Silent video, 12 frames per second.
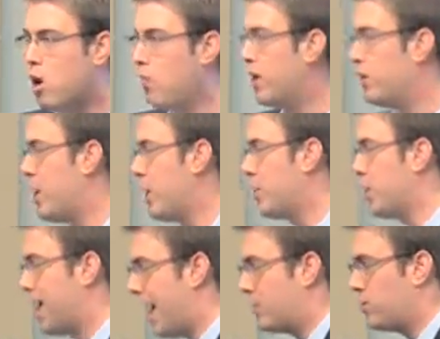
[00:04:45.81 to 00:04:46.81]
We can change
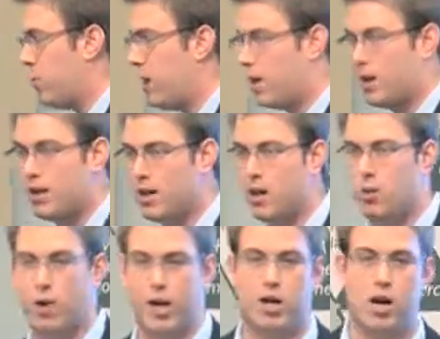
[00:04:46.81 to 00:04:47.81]
it next week.
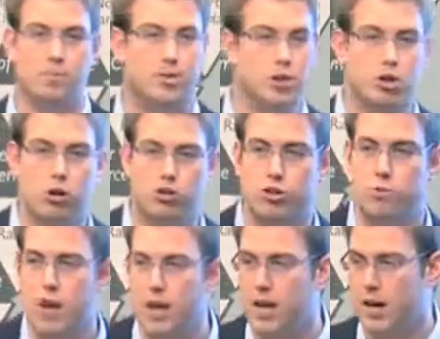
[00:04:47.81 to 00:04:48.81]
When it comes to social
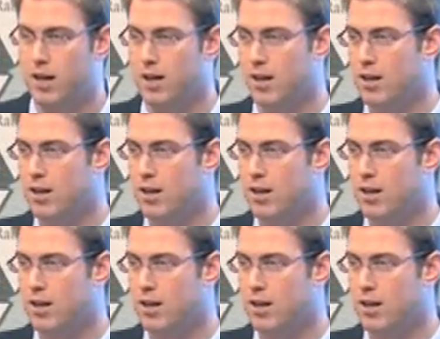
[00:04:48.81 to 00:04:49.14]
media,